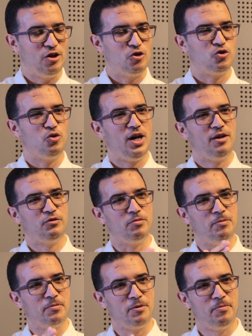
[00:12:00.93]
So you have to
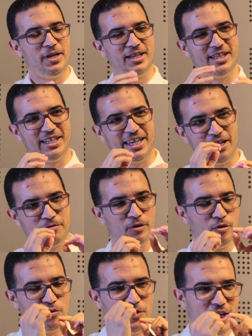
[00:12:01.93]
be prepared and
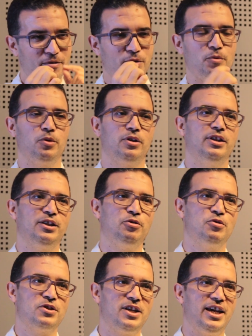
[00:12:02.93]
careful of every word that
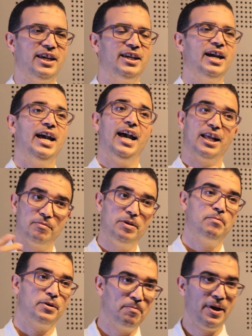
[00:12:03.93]
you say, and be
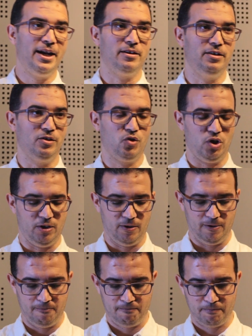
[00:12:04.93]
prepared in general.
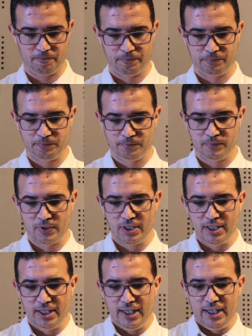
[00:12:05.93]

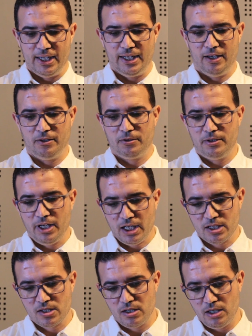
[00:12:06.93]
Now the
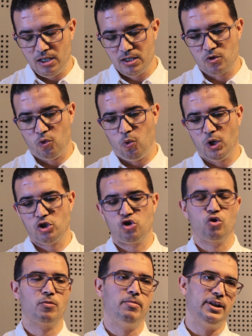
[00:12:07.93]
next is watch
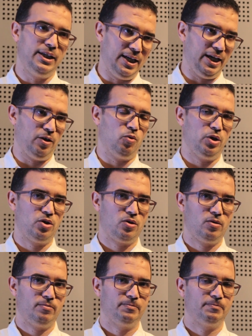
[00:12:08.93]
your body language.